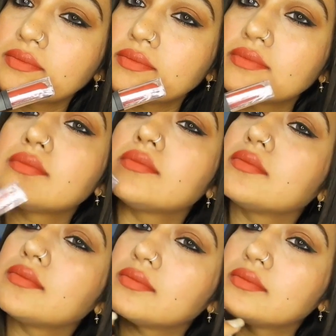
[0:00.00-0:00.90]

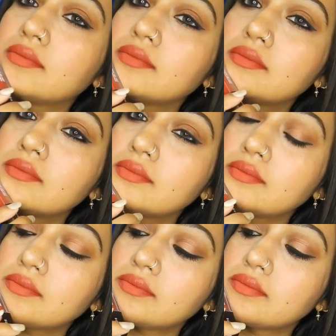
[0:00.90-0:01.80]

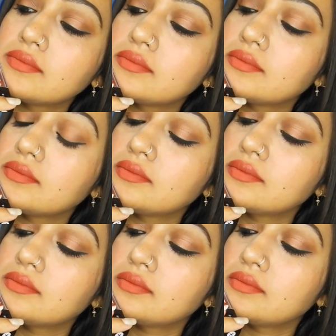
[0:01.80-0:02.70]

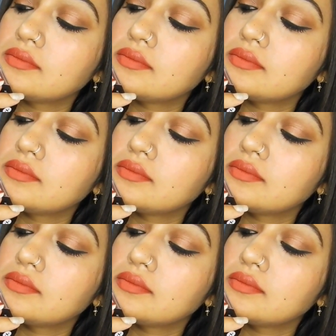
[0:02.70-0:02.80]
No one is speaking in this clip.